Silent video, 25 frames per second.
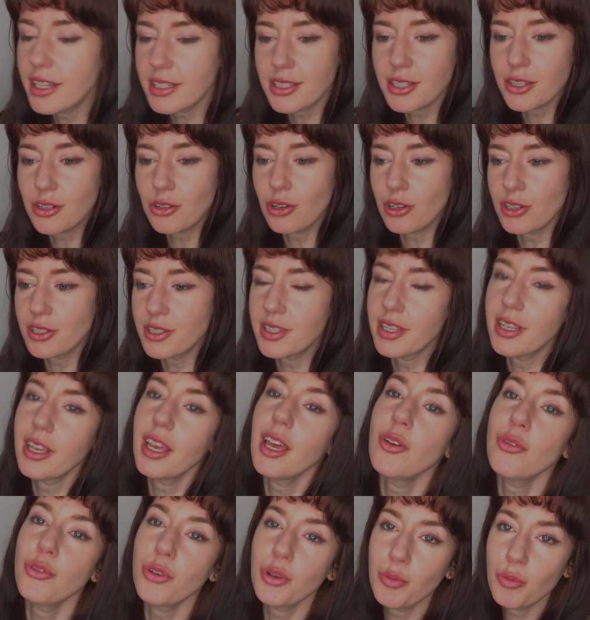to cross it
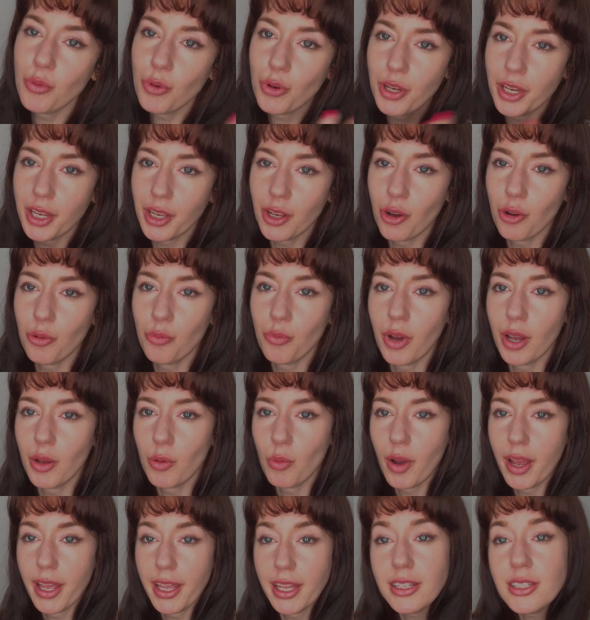every morning on my
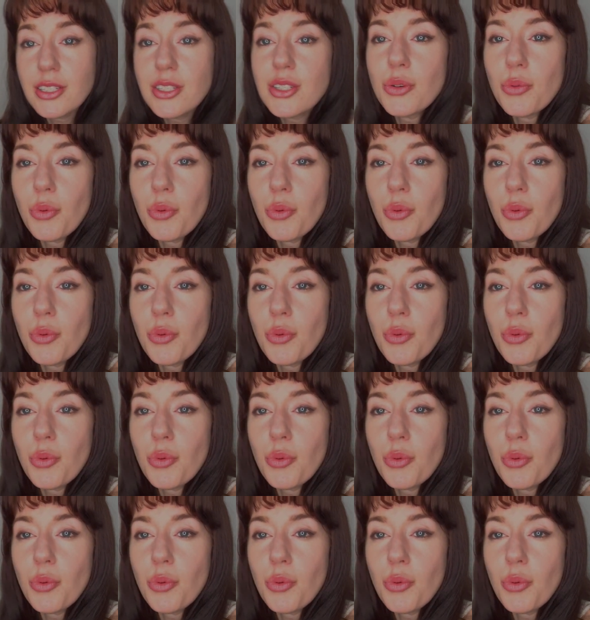way into